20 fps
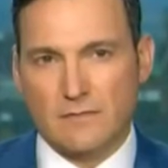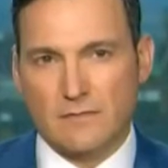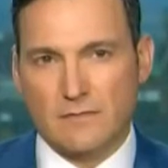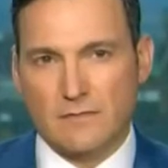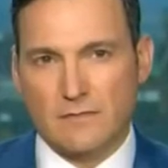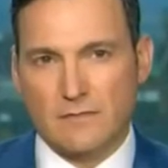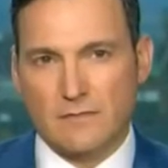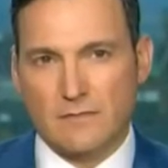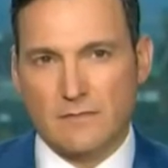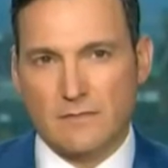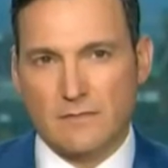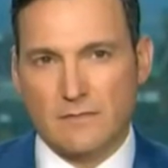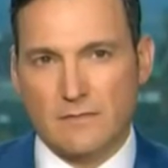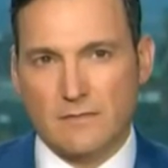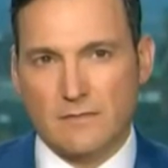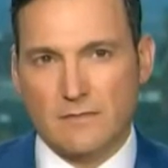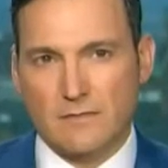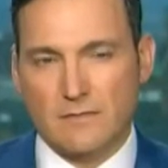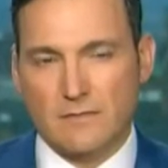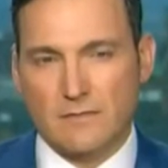
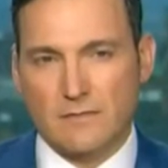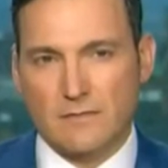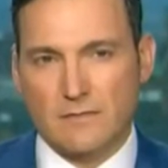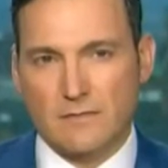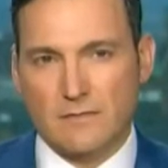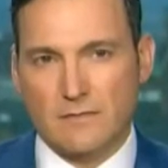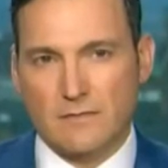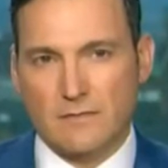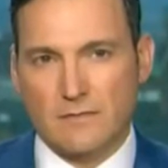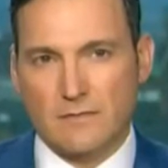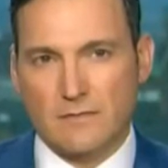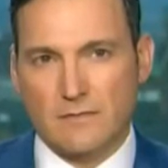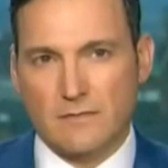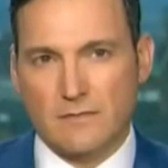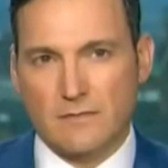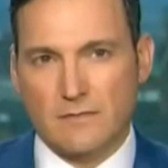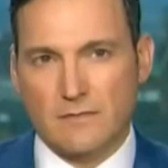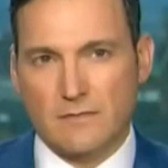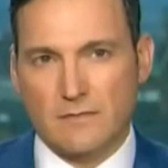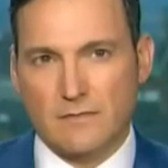
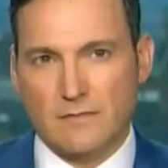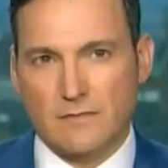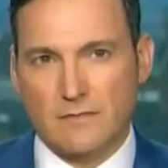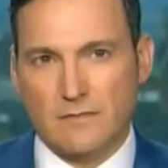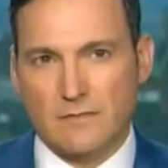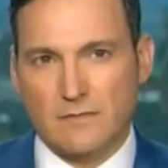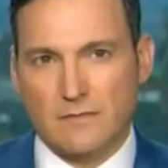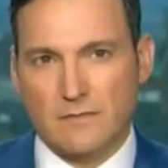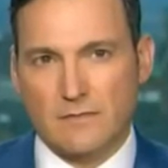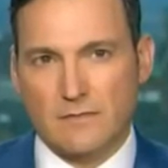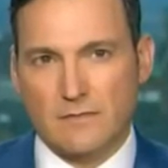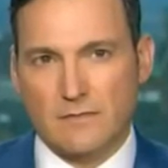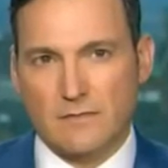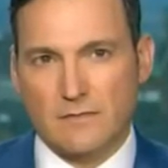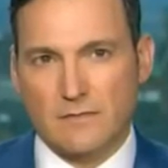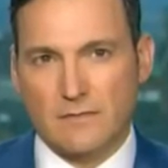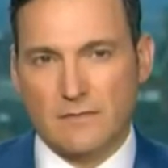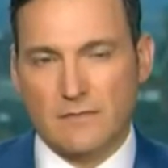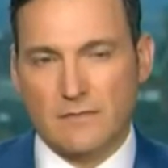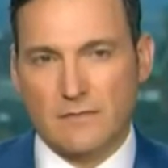
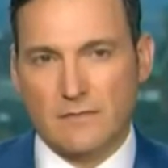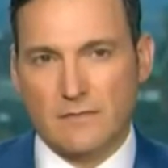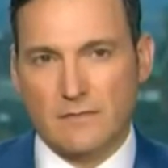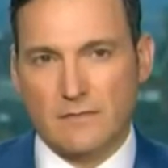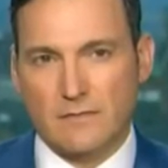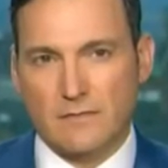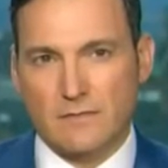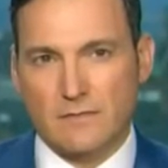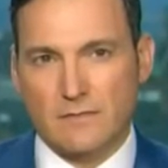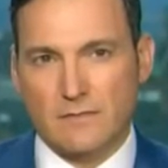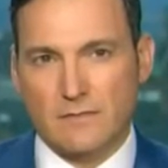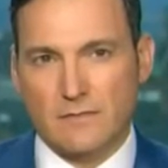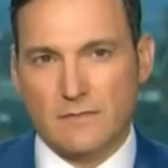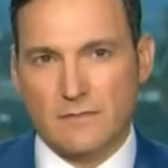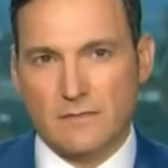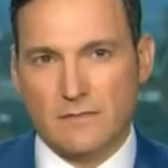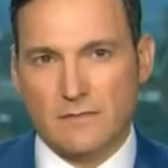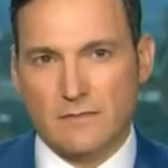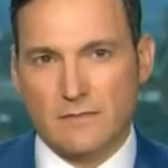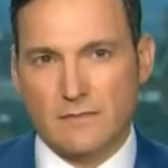
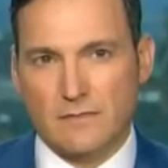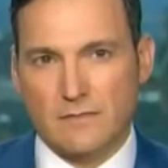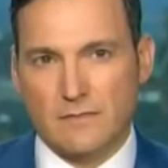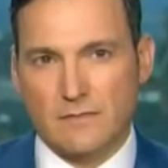This person isn't speaking.